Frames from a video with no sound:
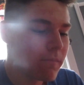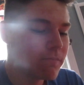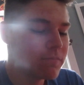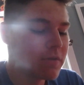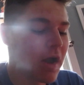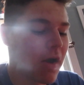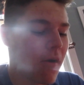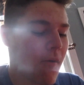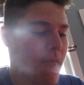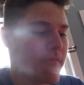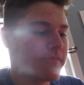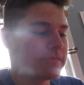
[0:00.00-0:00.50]

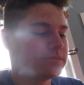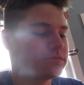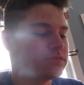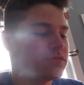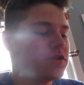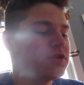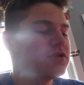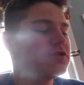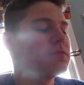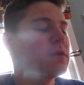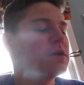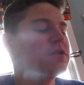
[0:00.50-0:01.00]
Now,
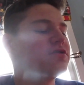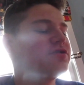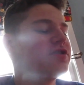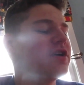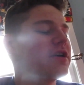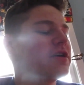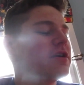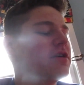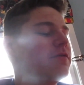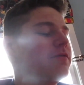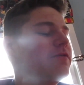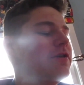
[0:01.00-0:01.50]
this is my
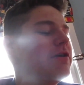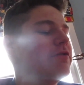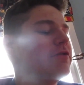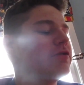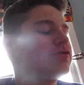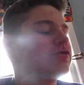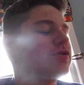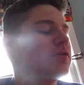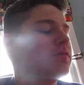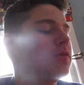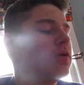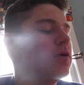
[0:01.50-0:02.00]
second favorite
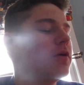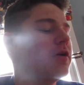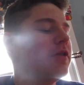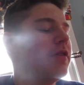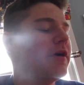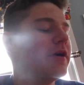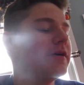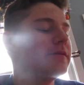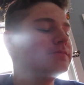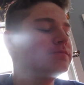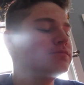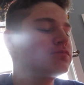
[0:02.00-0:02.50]
stromboli
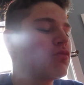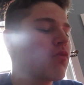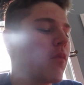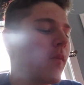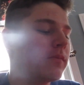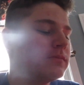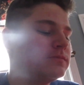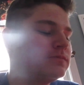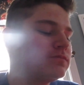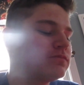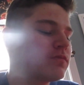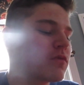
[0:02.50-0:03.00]
there,
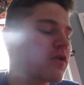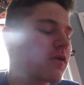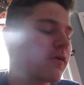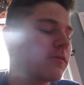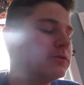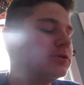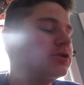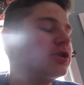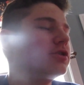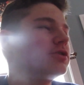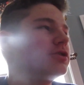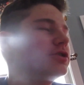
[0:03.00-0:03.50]

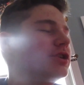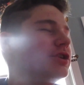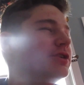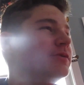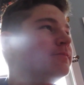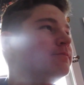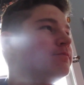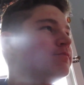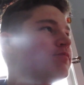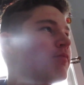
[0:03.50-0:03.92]
which is the